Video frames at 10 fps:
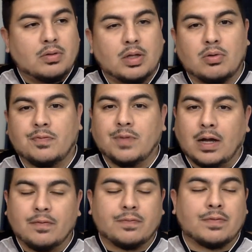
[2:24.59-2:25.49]
it was a
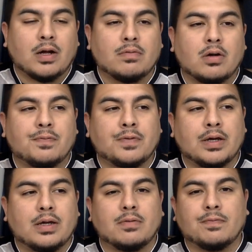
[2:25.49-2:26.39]
five-round
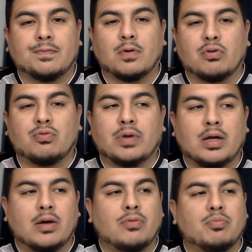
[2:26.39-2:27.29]
fight. First
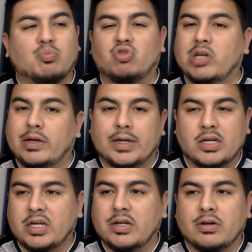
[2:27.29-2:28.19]
round, Jared
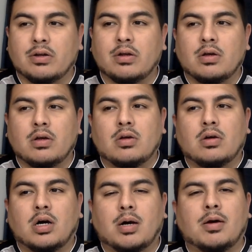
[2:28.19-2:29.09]
Cannonier
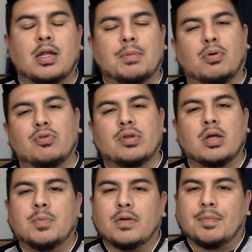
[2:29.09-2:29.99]
imposed a
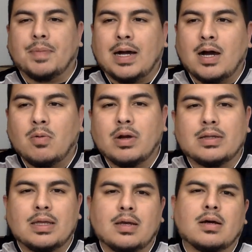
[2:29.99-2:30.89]
little bit of the power. I
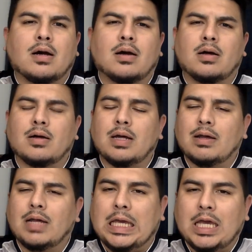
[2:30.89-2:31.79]
think
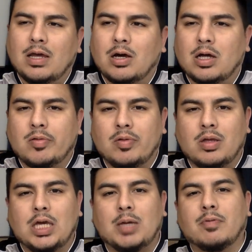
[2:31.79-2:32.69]

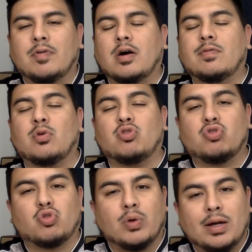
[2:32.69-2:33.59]
Imavov was
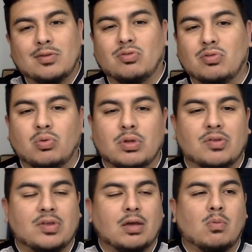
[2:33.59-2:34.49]
trying to
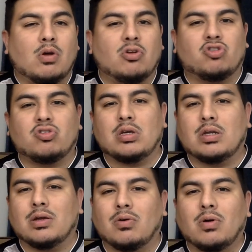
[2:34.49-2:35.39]
distinguish, you
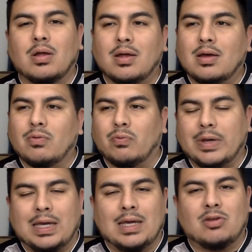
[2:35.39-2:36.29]
know,
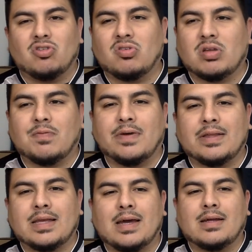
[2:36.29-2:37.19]
range and stuff
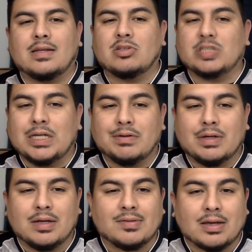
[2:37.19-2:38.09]
like that. Jared
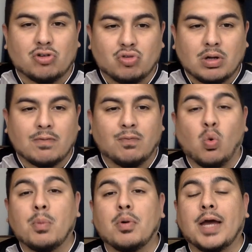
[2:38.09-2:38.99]
hits like a truck,
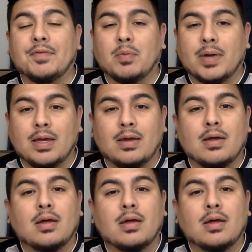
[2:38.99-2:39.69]
former heavyweight,